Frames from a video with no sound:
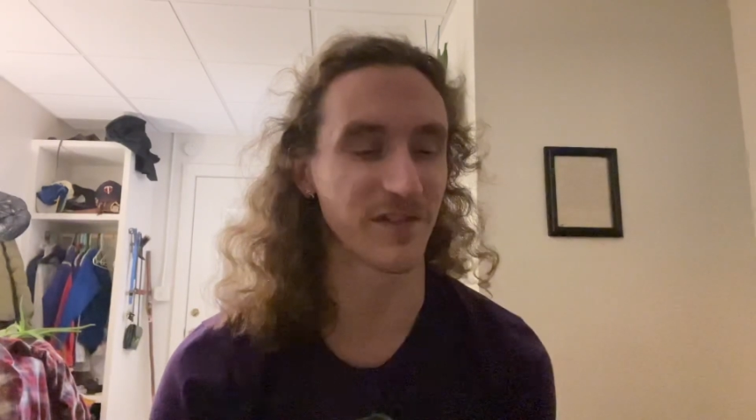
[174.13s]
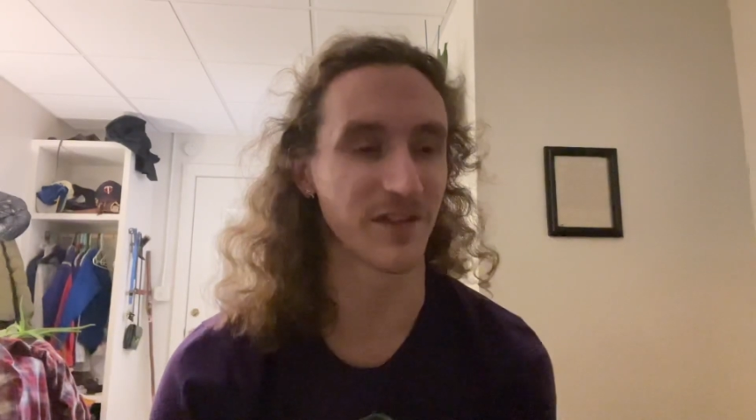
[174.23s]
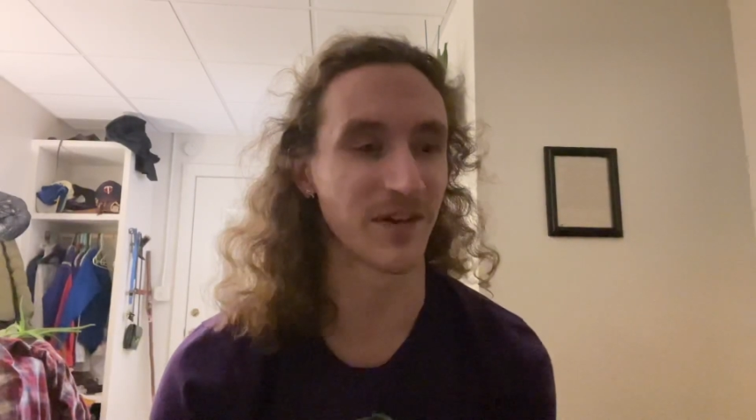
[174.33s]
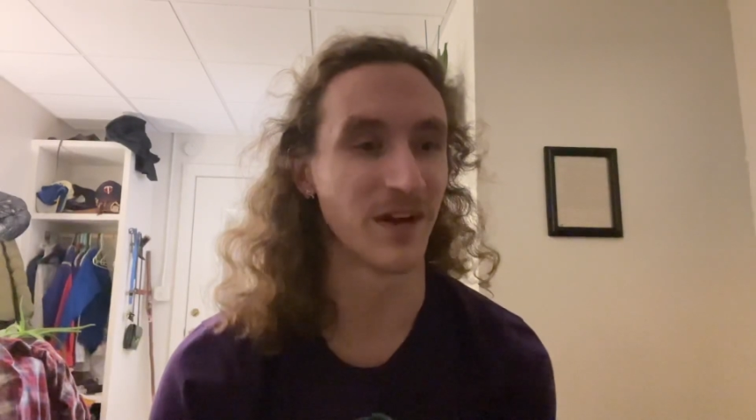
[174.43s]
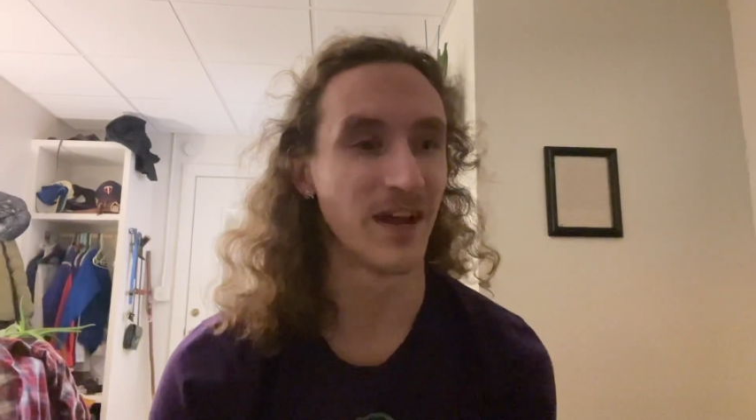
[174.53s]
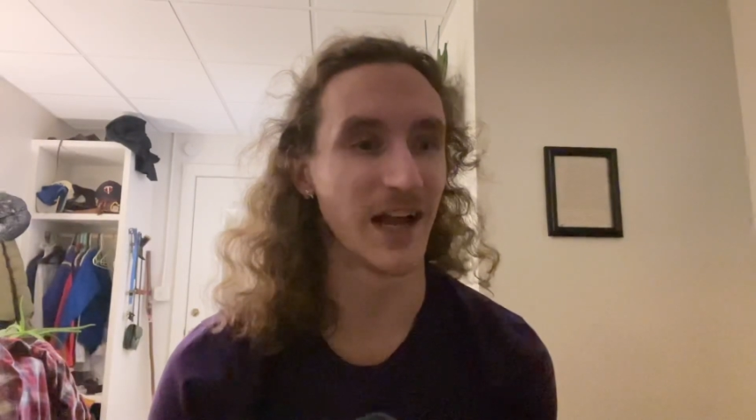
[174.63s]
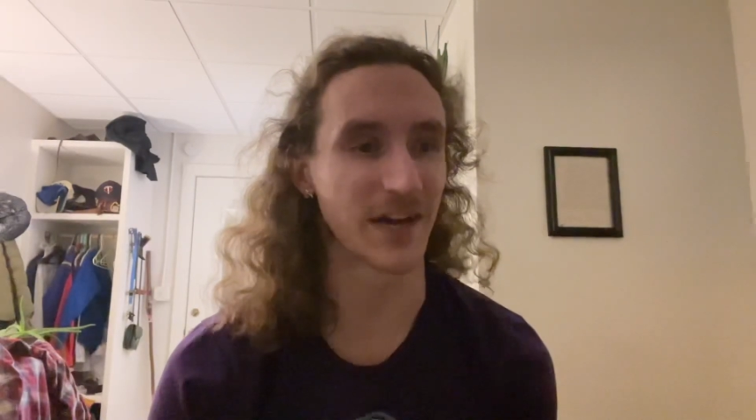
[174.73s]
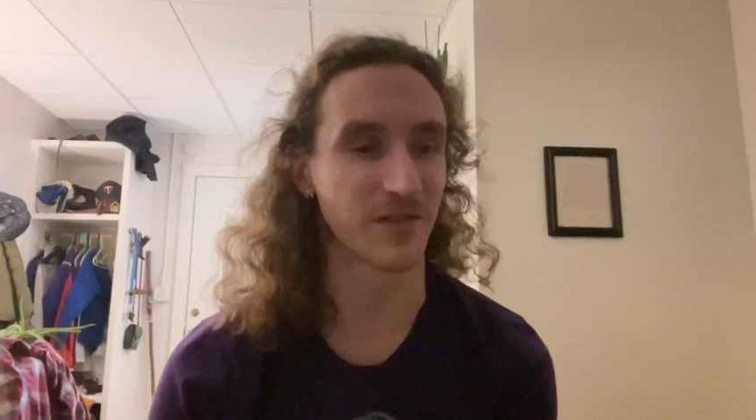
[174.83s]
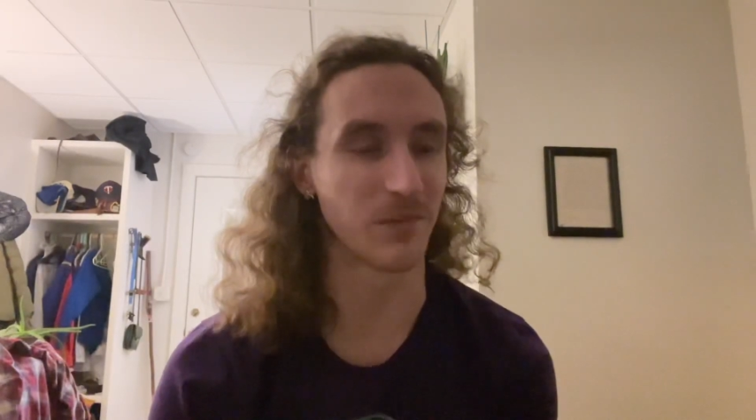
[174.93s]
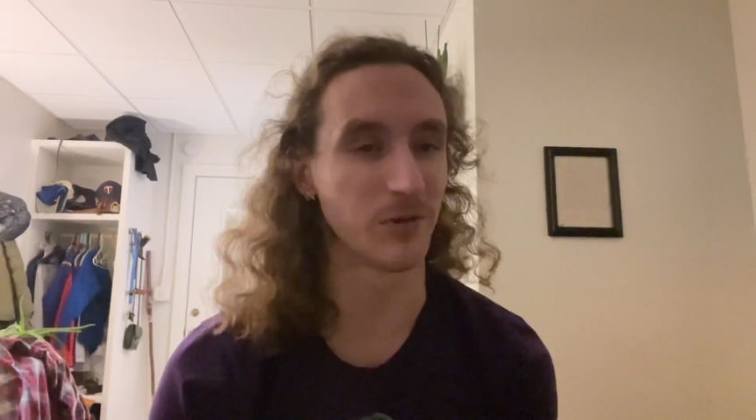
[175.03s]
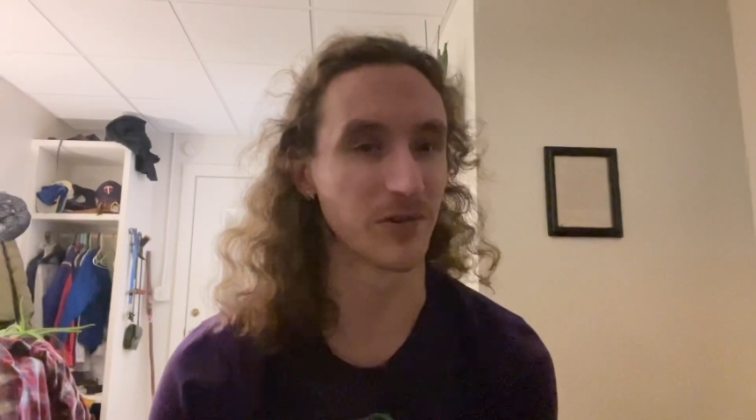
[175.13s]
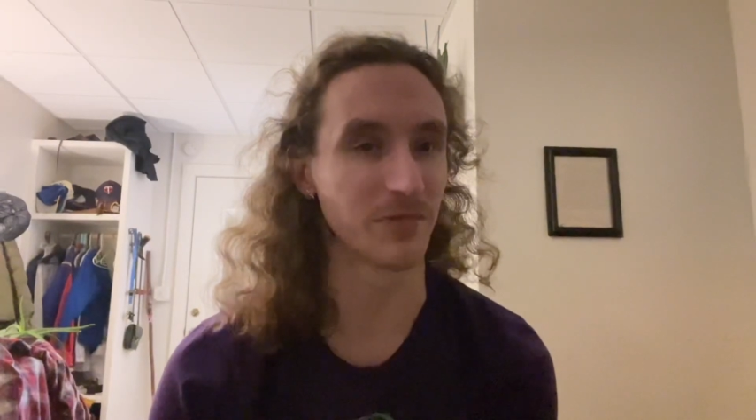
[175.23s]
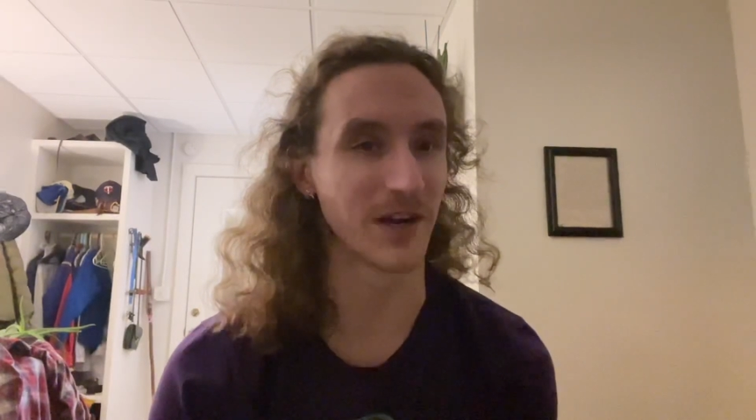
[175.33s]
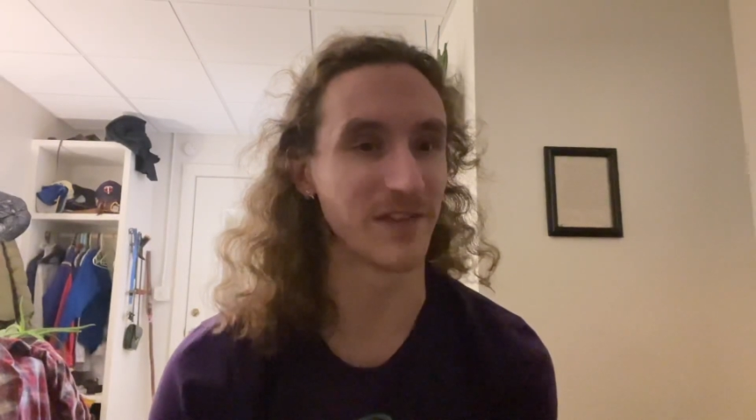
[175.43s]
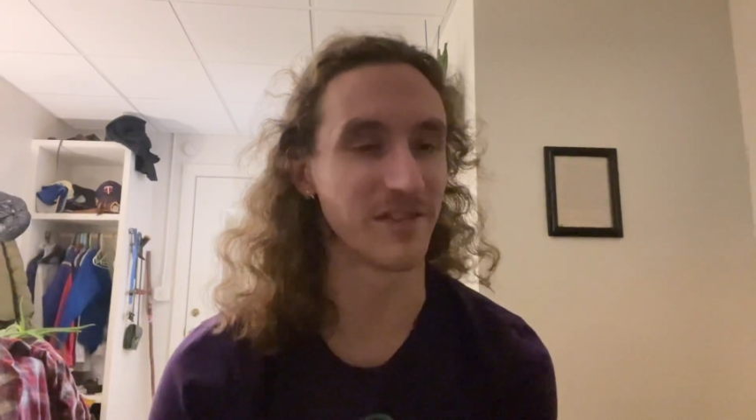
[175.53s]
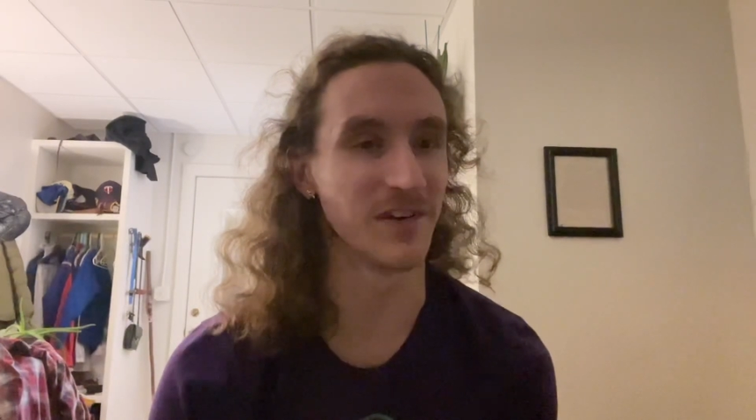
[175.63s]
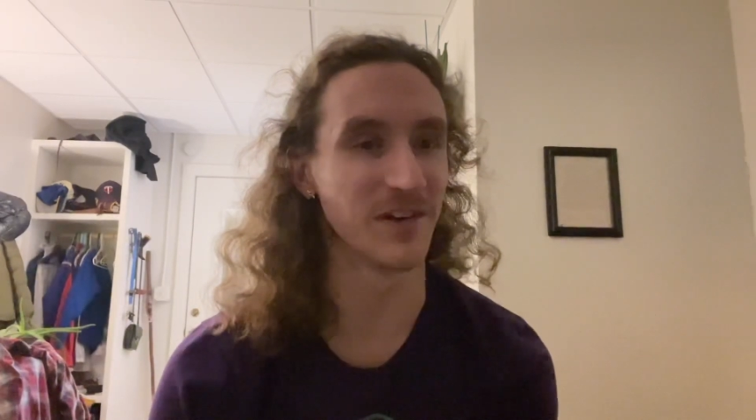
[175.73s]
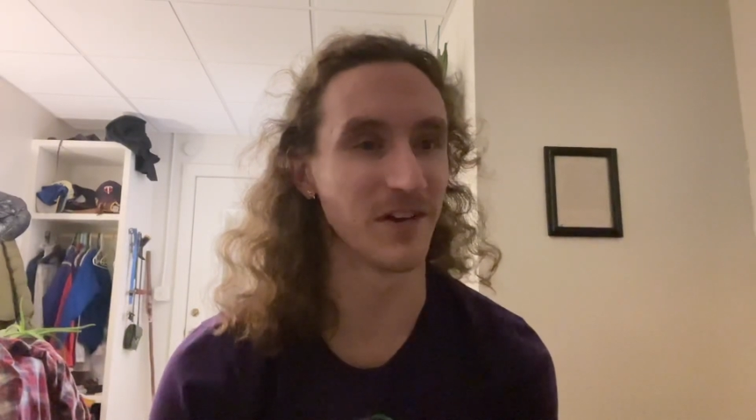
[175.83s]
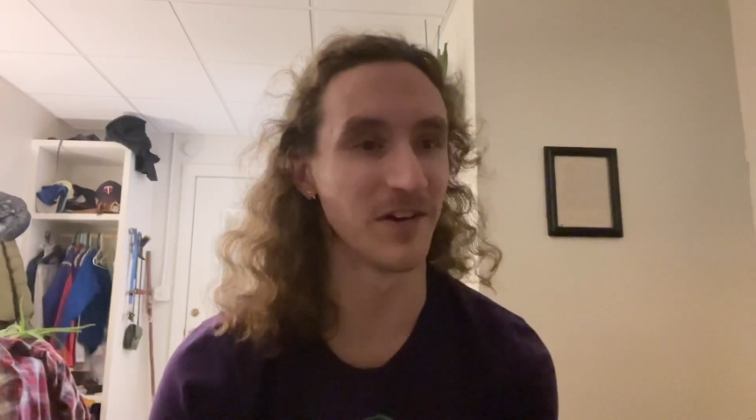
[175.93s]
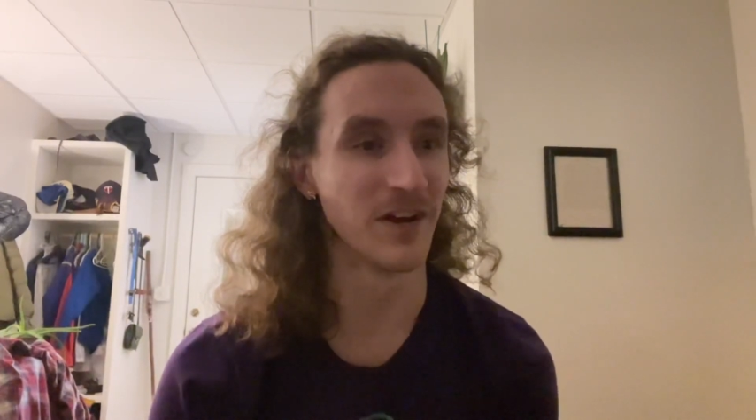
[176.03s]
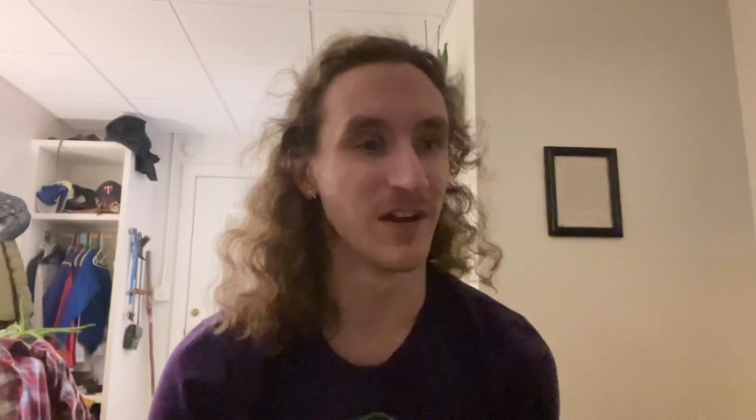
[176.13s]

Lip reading: and then actually put the rice in, and